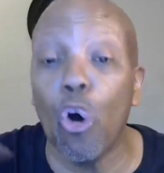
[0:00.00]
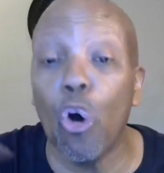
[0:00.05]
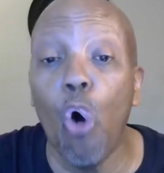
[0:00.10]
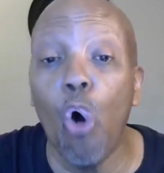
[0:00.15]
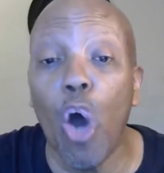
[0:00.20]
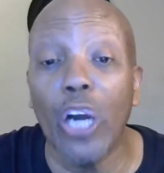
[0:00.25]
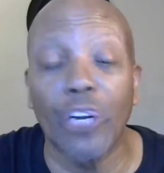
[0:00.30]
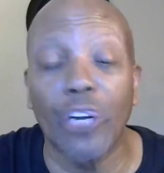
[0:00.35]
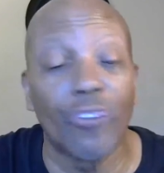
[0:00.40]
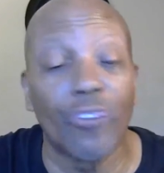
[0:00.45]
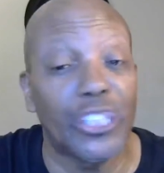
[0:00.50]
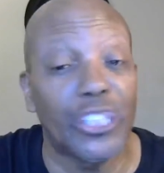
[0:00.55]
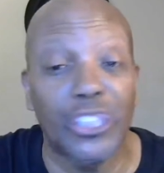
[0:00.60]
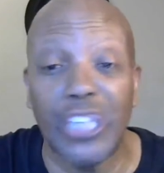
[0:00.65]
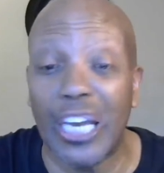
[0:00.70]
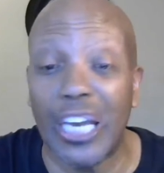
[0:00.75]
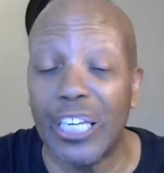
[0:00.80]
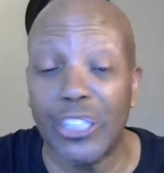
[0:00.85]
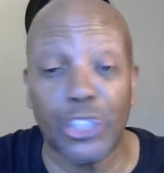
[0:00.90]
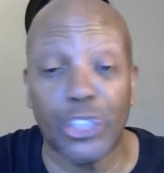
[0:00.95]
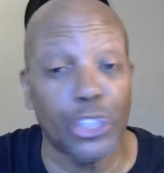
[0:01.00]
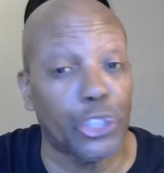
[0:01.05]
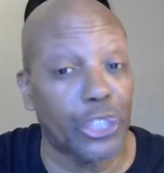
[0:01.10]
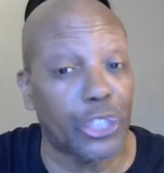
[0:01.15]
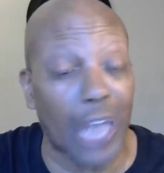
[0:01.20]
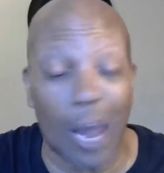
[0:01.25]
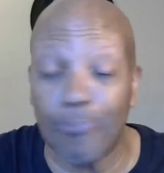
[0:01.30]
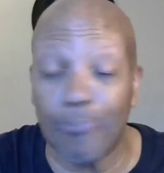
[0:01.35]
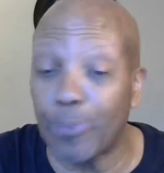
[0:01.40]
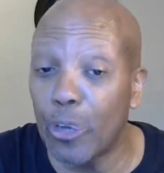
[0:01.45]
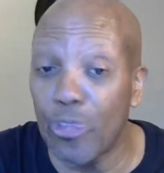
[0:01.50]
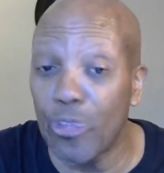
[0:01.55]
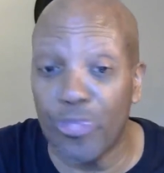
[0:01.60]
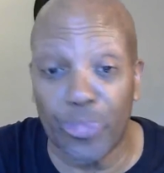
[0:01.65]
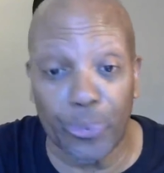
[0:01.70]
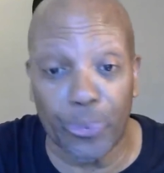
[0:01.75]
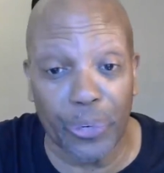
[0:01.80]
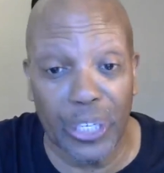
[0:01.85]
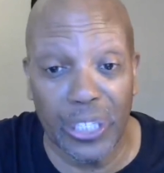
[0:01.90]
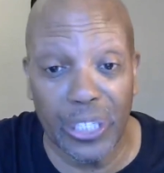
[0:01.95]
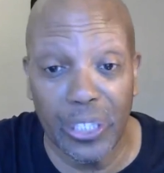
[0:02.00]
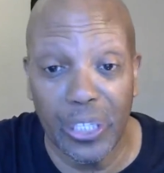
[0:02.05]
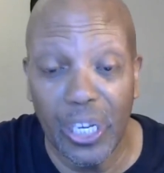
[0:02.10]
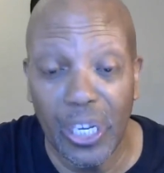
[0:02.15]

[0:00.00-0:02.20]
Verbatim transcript: order in Genesis chapter 3.